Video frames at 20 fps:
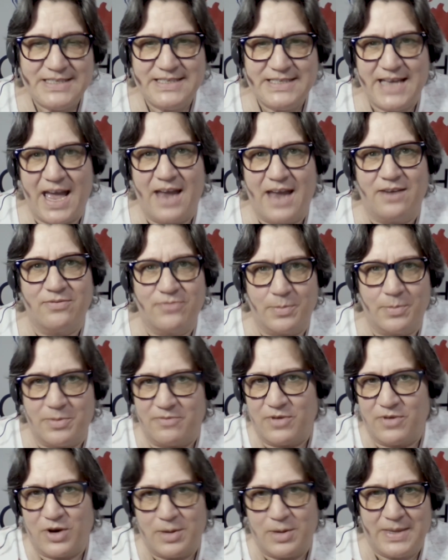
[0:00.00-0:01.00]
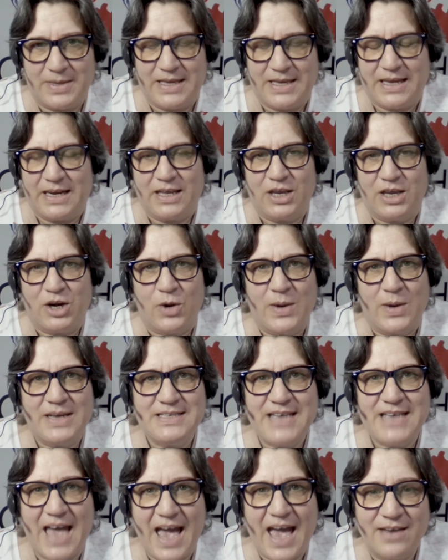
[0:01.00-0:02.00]
said from the very beginning,
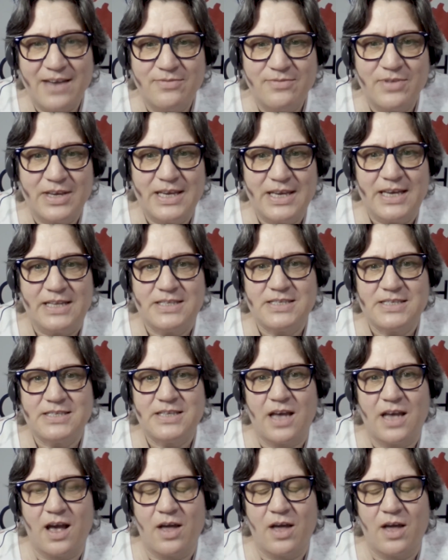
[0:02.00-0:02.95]
as advocates,